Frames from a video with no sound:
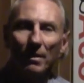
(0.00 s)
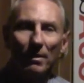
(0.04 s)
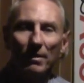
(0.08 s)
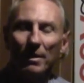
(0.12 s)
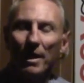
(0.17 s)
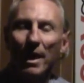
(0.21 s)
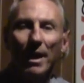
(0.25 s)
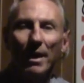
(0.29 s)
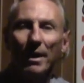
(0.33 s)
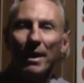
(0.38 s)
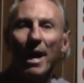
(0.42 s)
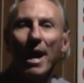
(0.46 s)

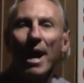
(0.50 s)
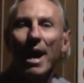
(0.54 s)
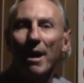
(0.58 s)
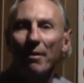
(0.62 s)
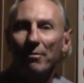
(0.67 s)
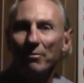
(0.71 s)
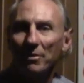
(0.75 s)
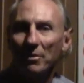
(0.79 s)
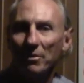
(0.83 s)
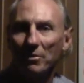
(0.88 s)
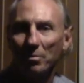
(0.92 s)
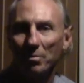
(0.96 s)
not
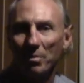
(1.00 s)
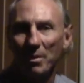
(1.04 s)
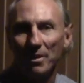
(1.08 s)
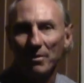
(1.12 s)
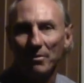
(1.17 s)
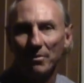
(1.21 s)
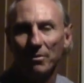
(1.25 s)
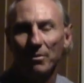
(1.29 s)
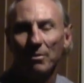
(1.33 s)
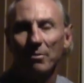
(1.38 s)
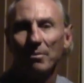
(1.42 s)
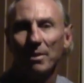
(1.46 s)
have to
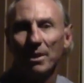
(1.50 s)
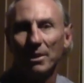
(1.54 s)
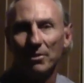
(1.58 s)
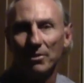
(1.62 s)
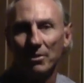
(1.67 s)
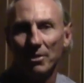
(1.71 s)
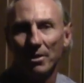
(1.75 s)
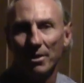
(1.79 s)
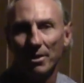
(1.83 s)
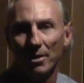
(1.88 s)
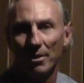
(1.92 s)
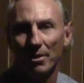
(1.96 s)
spend so much
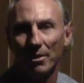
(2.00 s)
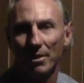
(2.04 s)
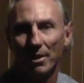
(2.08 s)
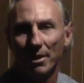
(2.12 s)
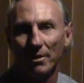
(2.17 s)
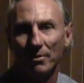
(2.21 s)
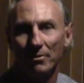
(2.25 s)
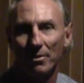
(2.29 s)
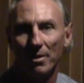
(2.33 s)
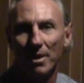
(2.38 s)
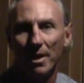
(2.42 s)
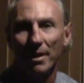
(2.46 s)
on our
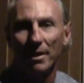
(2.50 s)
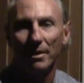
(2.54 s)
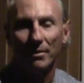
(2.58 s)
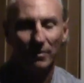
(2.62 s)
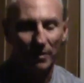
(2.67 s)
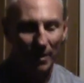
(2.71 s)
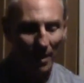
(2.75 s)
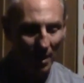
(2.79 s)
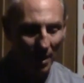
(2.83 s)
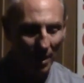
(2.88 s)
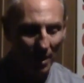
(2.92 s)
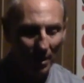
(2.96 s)
electronics.
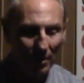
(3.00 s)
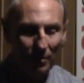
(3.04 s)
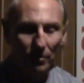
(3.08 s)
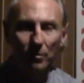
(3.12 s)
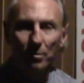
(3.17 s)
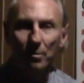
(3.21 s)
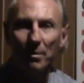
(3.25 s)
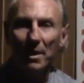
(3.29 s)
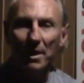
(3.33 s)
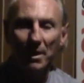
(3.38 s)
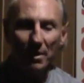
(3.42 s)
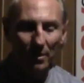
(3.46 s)

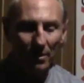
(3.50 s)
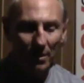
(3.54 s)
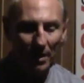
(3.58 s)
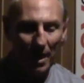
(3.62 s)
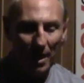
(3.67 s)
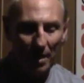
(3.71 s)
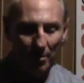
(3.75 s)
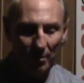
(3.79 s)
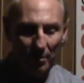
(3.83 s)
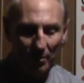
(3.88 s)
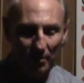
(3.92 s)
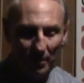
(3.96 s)
Speaker and
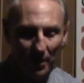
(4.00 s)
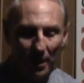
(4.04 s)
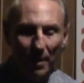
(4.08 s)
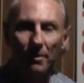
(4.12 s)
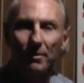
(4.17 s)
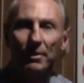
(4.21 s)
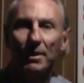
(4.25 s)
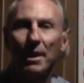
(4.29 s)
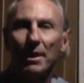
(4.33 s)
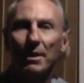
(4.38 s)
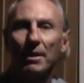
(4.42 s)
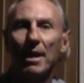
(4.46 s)
amplifier
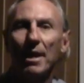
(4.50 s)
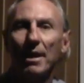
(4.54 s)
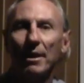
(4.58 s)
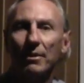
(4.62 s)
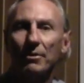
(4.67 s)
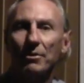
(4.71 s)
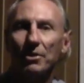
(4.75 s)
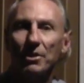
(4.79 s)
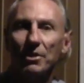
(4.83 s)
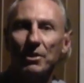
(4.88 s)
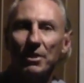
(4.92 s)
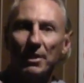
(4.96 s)

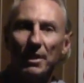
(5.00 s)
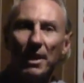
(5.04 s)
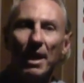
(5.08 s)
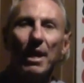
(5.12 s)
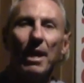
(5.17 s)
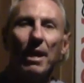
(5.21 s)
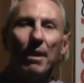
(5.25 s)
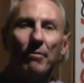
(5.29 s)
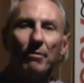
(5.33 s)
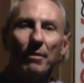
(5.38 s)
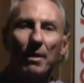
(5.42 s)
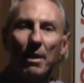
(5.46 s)
technology today
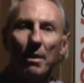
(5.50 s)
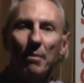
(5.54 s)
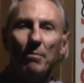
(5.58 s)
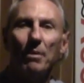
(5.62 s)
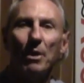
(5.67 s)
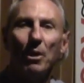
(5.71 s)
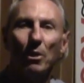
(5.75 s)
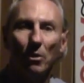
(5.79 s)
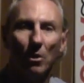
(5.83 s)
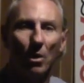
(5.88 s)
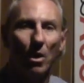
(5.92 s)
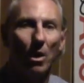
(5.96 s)
have come
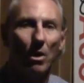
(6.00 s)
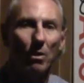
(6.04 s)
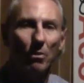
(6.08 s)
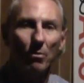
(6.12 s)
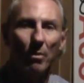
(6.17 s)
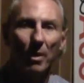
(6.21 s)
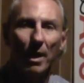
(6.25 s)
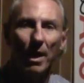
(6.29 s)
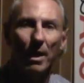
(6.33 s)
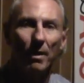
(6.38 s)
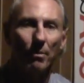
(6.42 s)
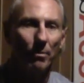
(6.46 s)
a long
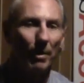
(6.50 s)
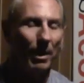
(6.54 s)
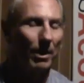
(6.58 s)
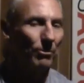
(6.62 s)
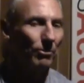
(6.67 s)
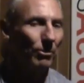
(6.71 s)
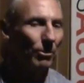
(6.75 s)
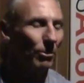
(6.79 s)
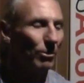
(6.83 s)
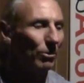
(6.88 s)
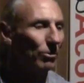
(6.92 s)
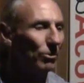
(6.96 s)
way.
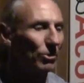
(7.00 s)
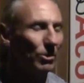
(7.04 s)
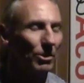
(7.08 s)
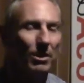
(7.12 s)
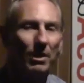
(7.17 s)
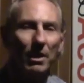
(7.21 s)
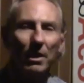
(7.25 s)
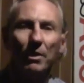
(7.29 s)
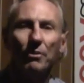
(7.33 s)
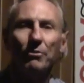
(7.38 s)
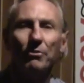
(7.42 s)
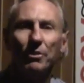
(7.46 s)

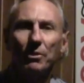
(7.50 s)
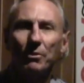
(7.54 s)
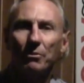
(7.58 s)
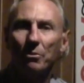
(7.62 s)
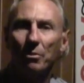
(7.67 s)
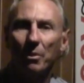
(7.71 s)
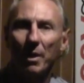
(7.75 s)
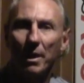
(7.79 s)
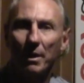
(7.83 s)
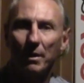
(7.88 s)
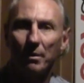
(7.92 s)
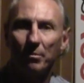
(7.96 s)
Resolution is
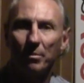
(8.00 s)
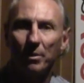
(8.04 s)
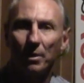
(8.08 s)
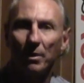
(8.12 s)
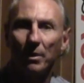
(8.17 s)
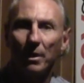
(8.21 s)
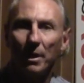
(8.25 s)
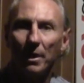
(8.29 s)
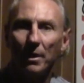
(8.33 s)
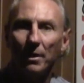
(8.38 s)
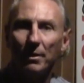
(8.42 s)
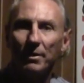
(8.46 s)

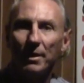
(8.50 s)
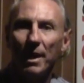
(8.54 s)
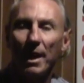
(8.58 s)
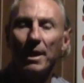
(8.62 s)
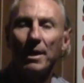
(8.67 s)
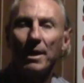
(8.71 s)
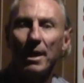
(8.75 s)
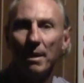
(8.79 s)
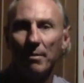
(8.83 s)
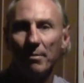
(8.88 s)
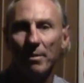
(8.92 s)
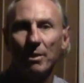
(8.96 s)
incredible.
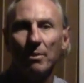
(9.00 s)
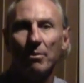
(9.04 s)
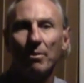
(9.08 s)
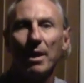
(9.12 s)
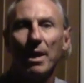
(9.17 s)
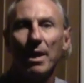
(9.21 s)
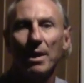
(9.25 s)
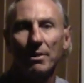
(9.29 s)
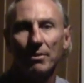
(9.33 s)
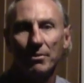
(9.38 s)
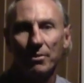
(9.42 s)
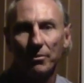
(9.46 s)
Dynamic
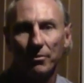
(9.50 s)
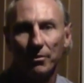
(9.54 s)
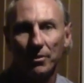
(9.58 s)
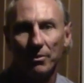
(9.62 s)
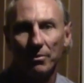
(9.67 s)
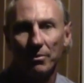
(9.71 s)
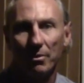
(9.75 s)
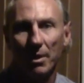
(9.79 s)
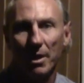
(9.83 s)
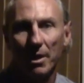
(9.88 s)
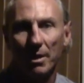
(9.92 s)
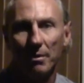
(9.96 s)
range is
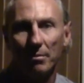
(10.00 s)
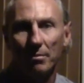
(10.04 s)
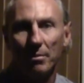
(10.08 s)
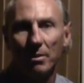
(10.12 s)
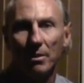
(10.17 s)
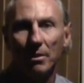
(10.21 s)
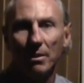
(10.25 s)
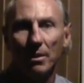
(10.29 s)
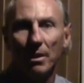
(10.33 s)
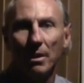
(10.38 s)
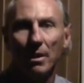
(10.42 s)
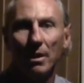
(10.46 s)

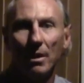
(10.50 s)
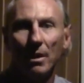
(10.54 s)
incredible.